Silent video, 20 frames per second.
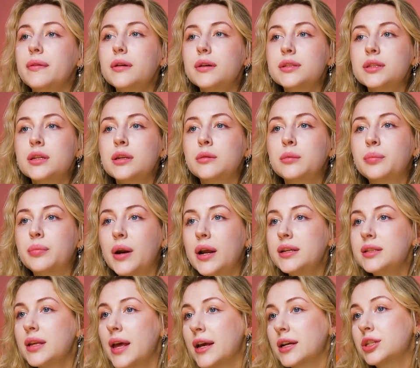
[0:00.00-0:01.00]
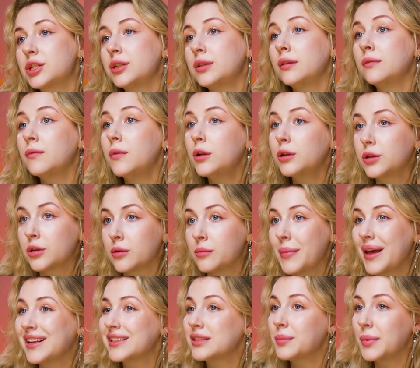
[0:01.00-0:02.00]
by focusing on price action and
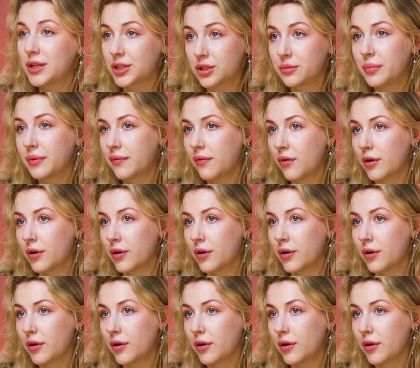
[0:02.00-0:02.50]
volume, as mentioned